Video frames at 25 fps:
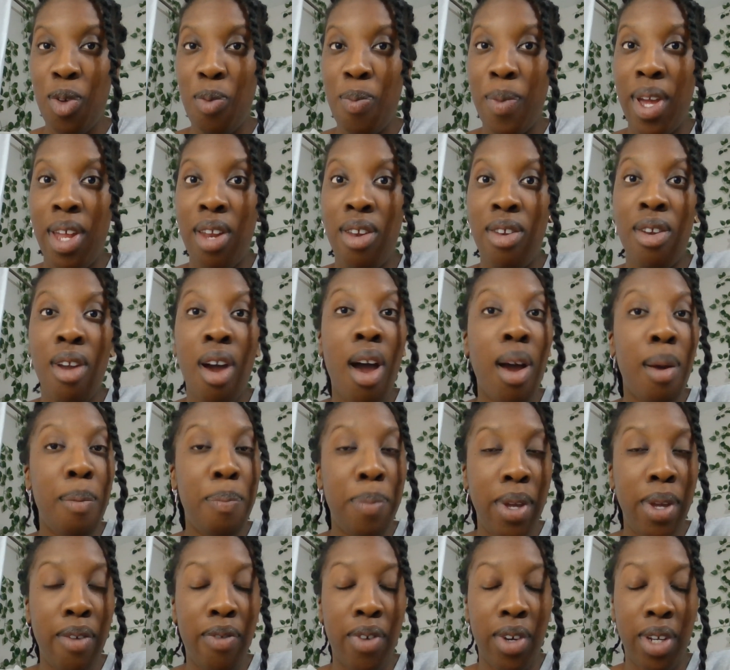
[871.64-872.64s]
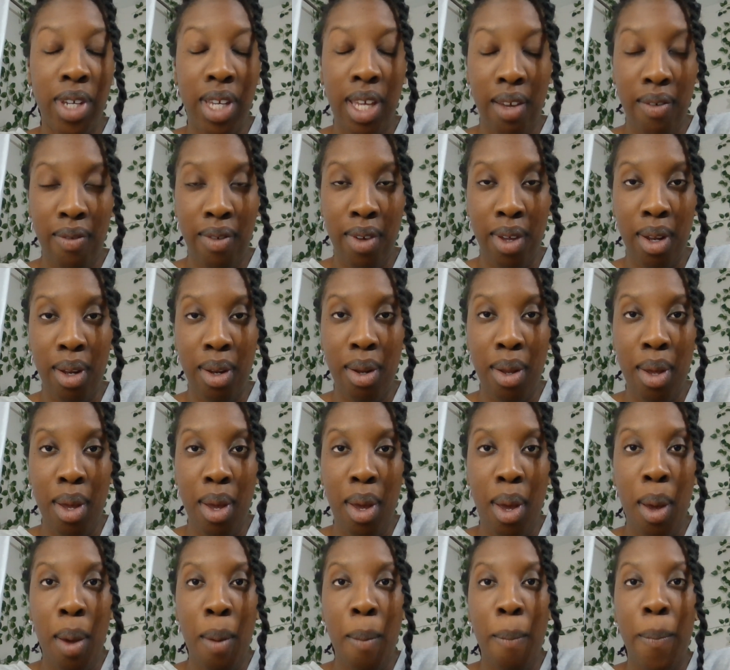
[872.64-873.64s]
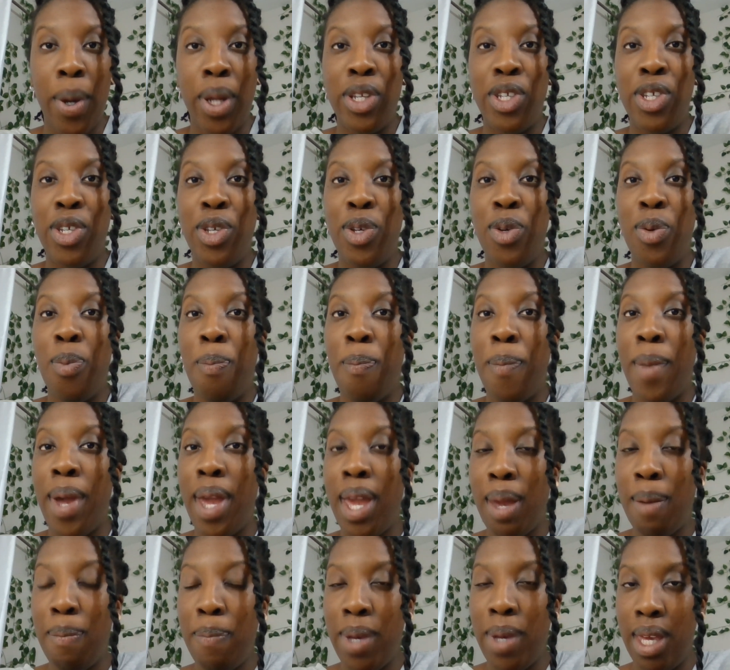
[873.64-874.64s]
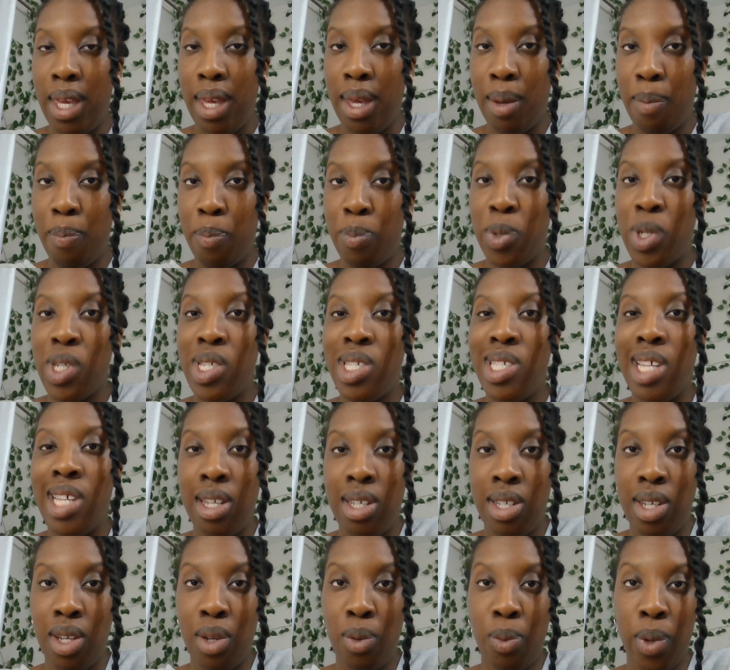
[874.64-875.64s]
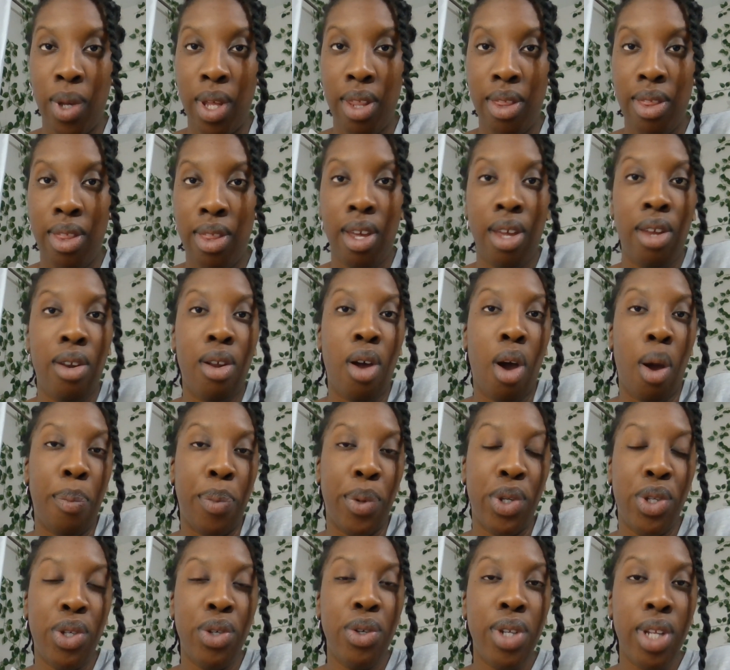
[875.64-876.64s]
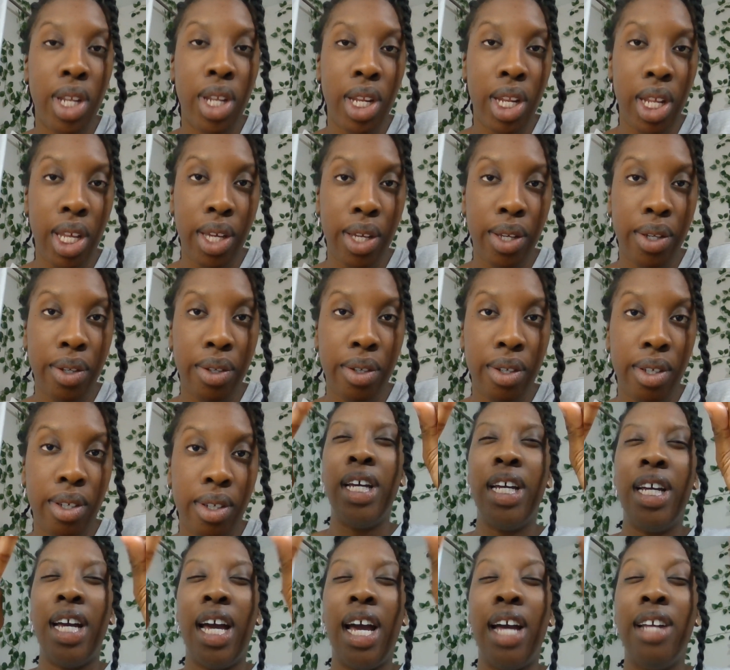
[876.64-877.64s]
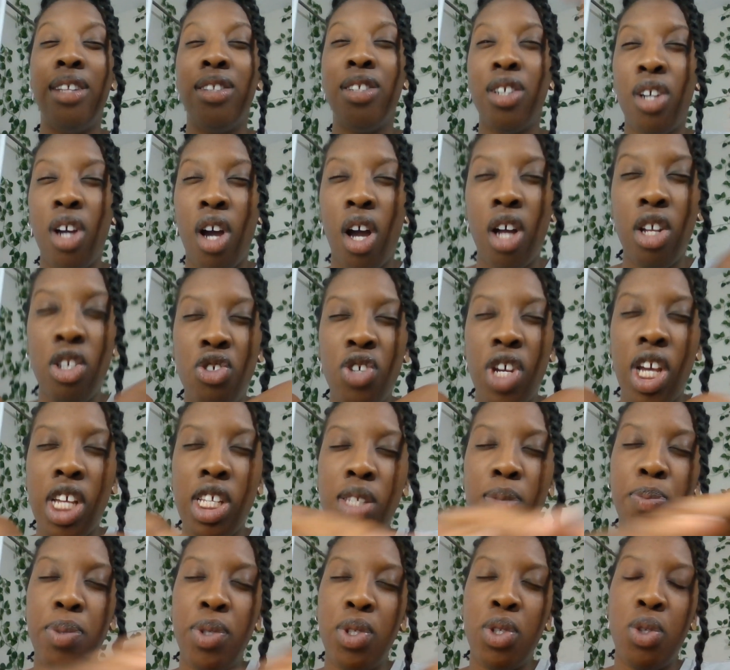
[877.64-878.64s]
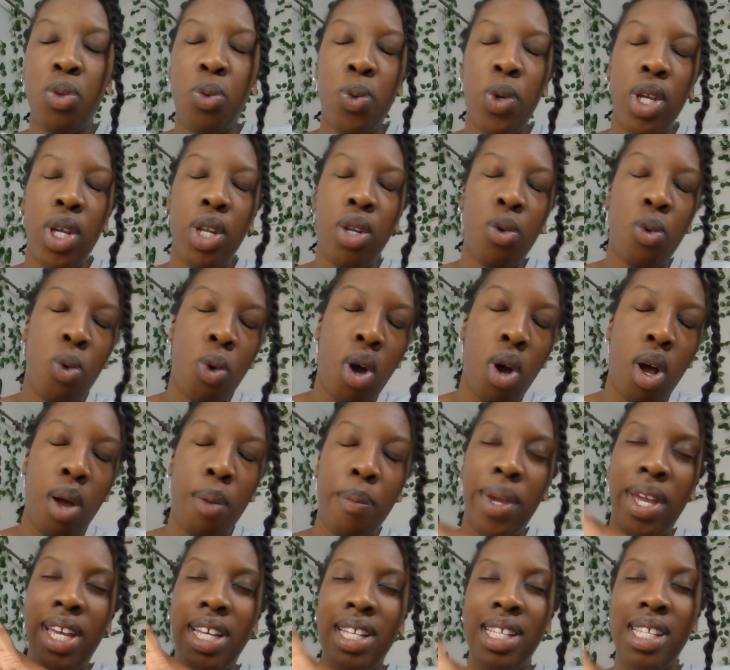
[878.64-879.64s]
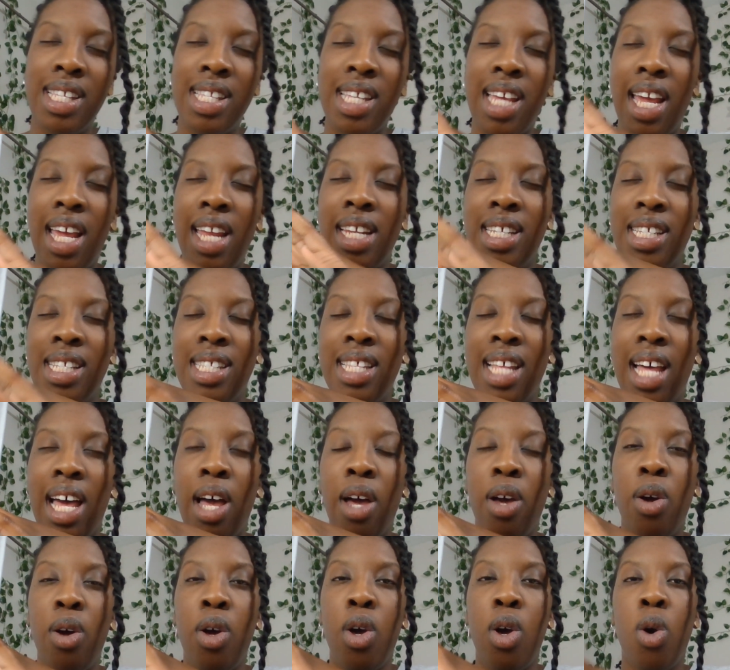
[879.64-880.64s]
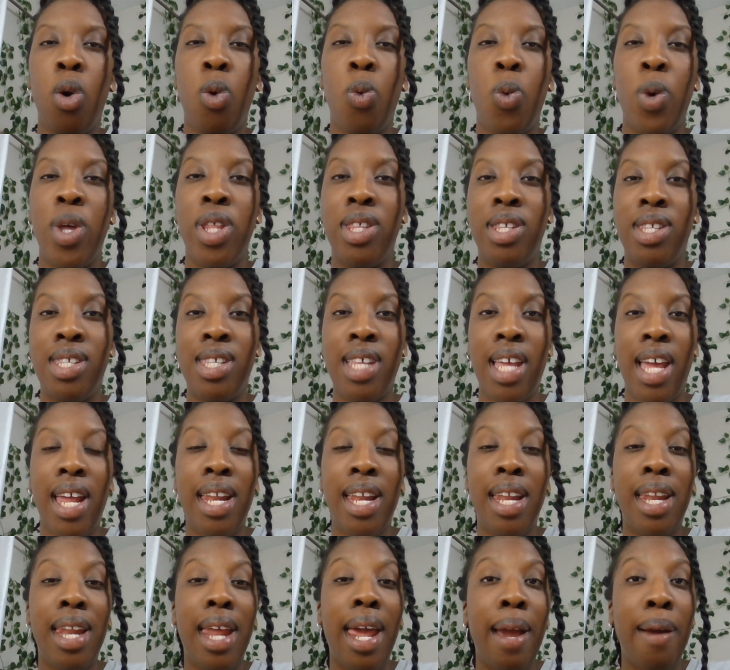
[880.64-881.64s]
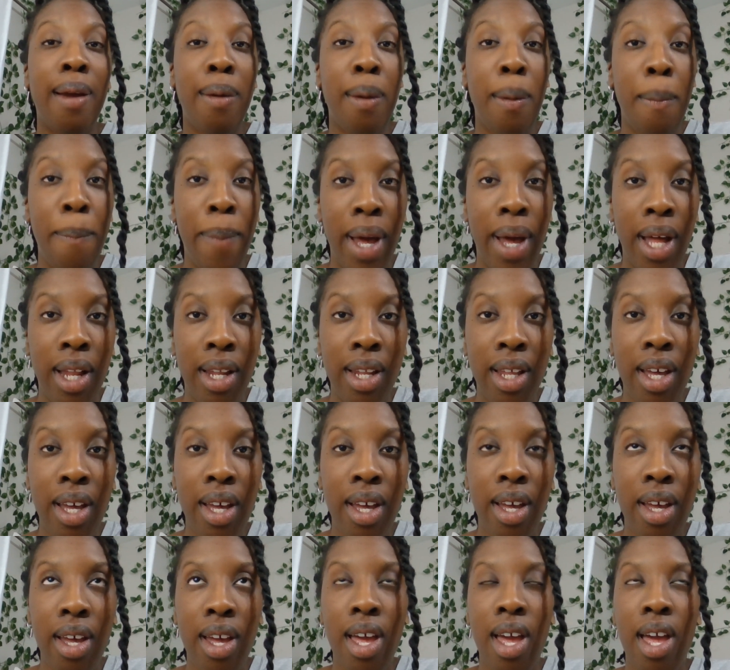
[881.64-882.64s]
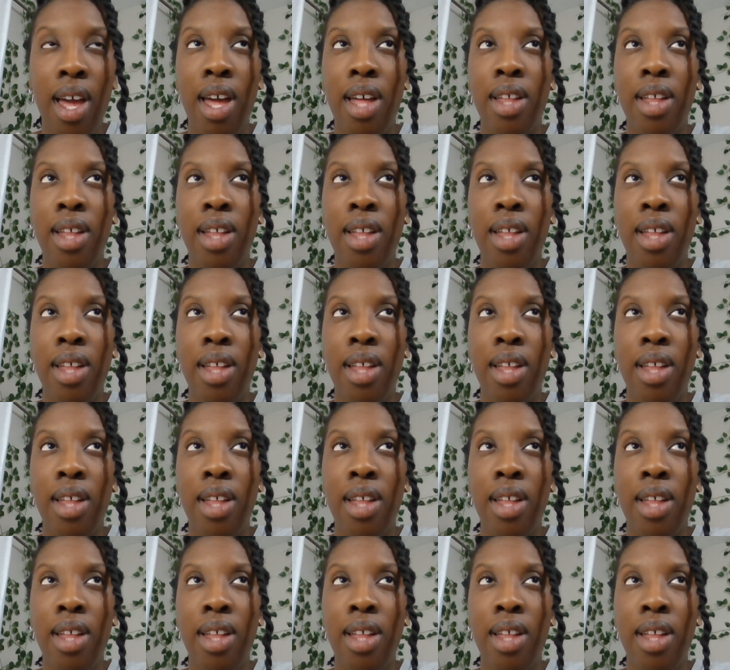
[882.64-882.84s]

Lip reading: you may not be forgiven, but you may be presented with an opportunity. And the contrast between Kwame and ZAIN is that with ZAIN and Arabella,